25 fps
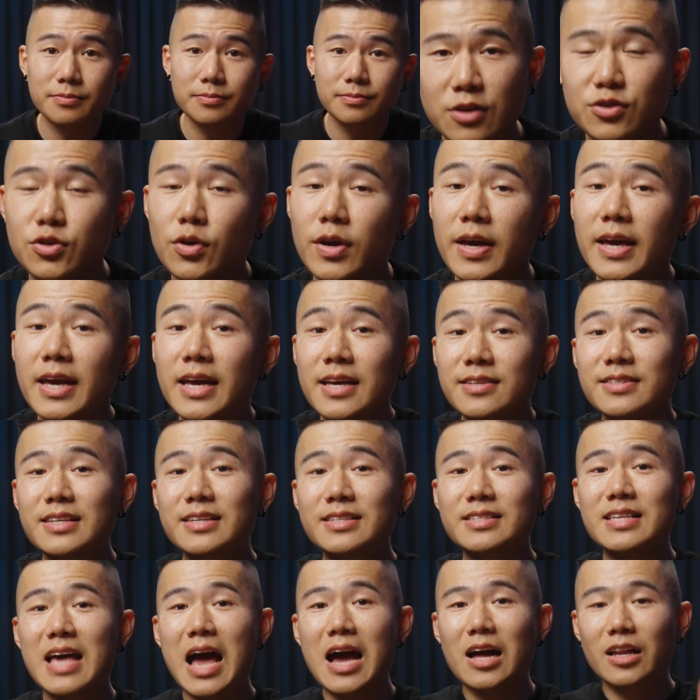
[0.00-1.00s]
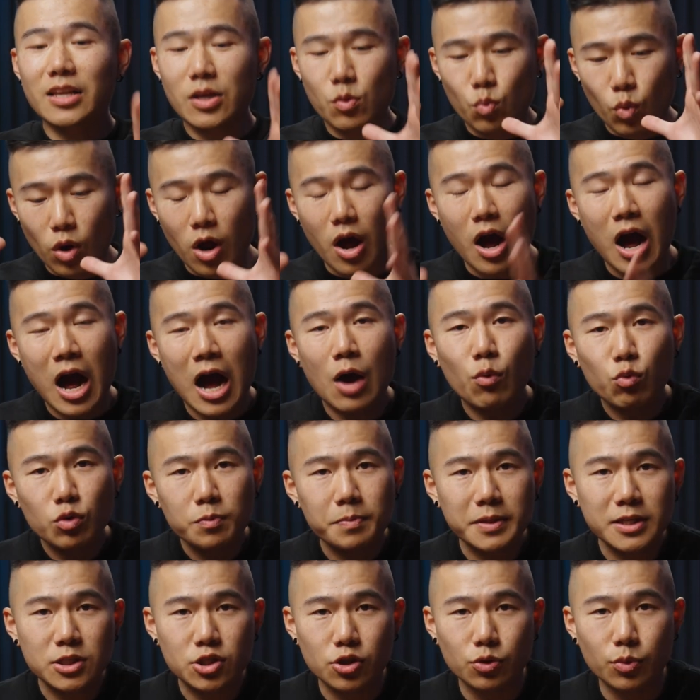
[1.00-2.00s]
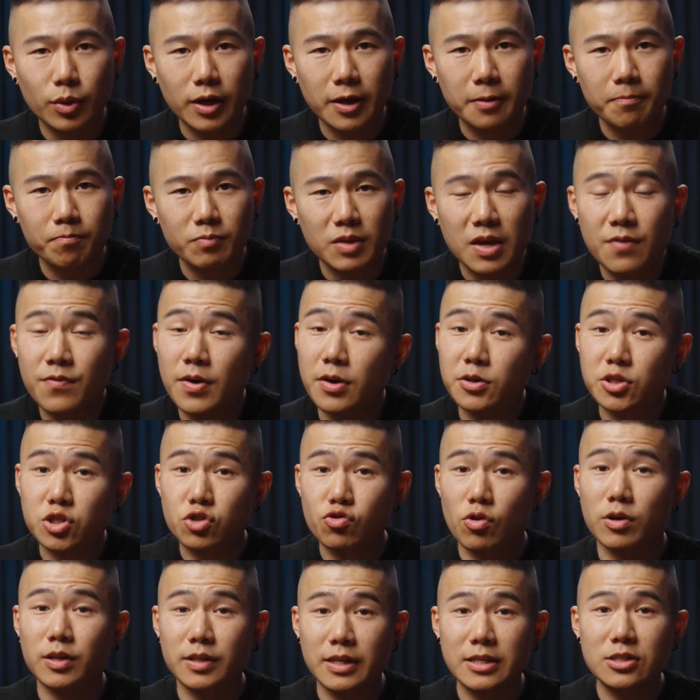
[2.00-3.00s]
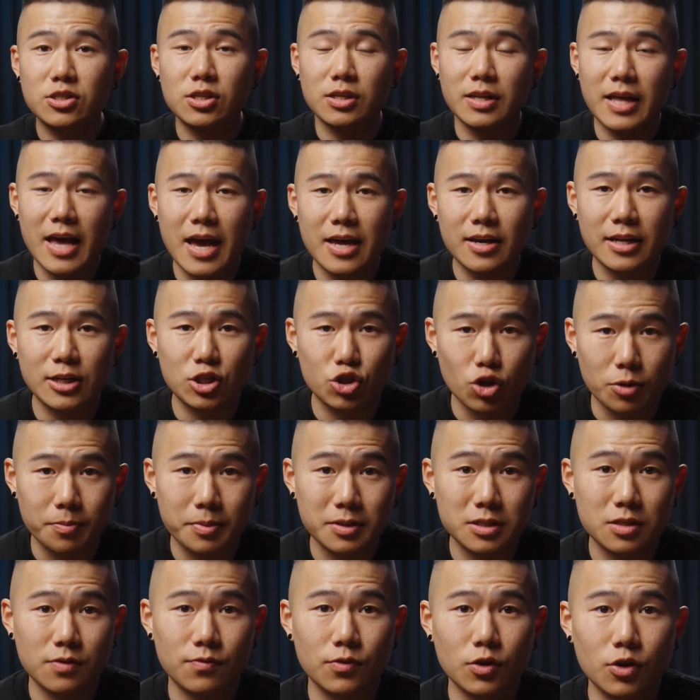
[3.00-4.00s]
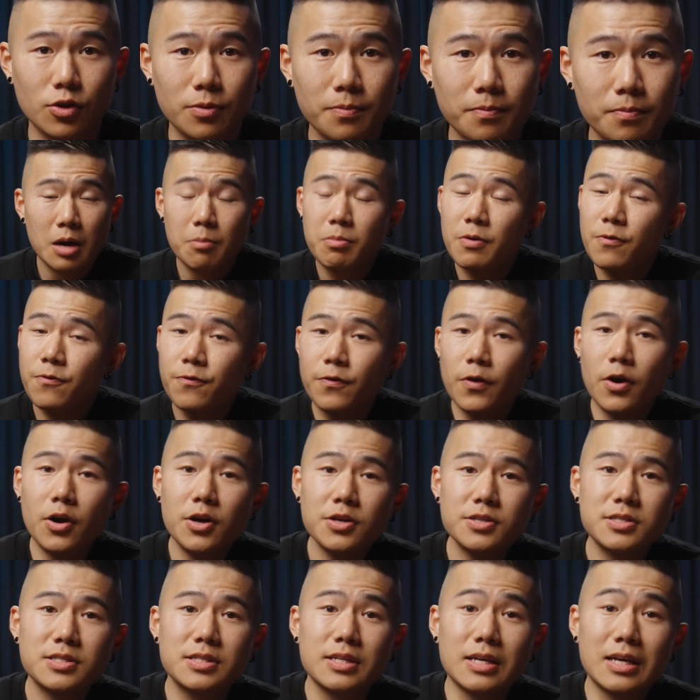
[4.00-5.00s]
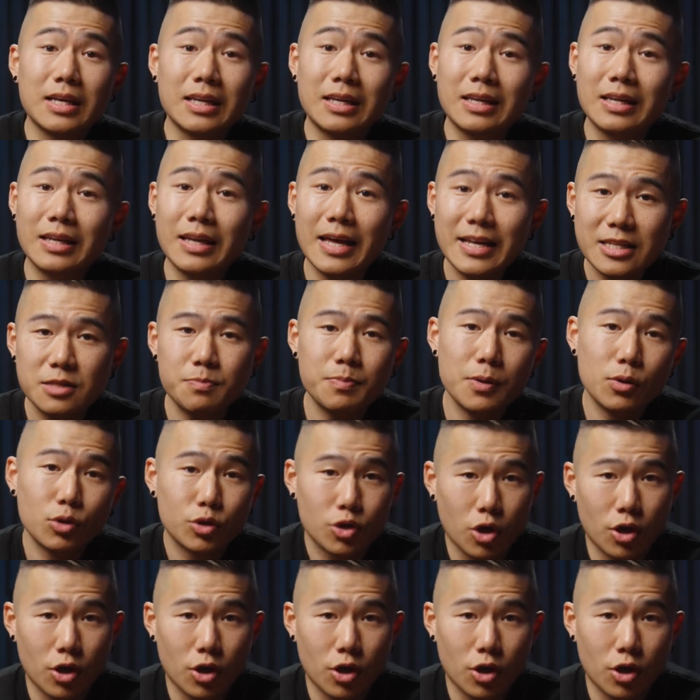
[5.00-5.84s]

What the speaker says: So here's exactly what I would be doing if I was struggling to land a job interview. But first, let's build